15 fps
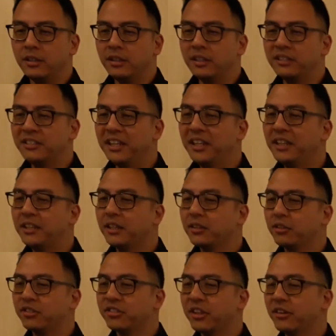It's heated
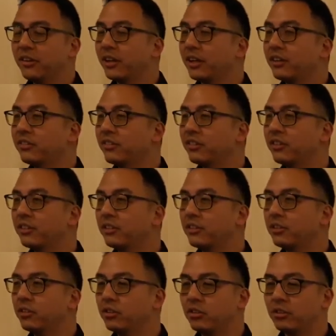to sterilize
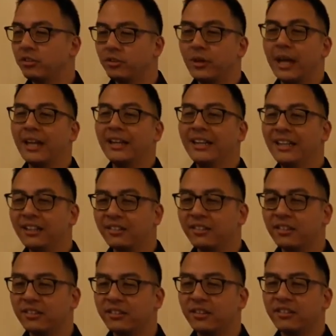to at
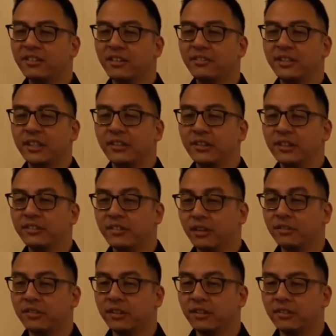least 77 degrees
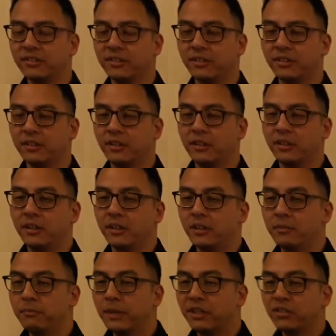Celsius,
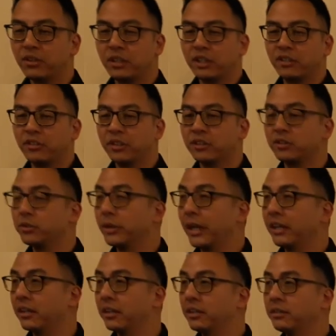mix all the ingredients
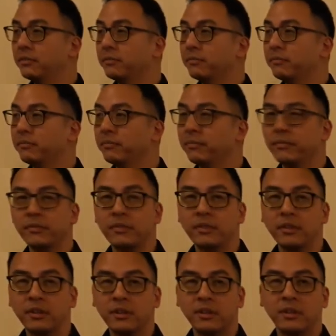together,
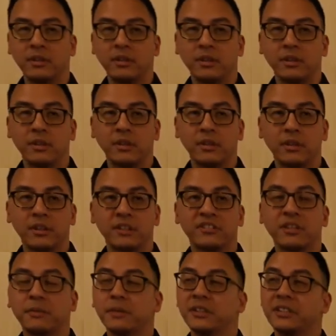then
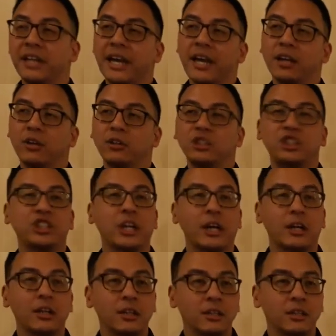sometimes they add on
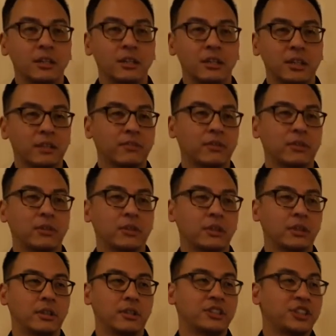gel, like for
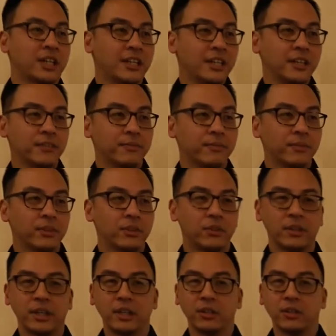the jelly,
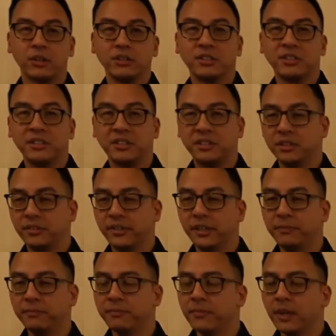to get the consistency of that.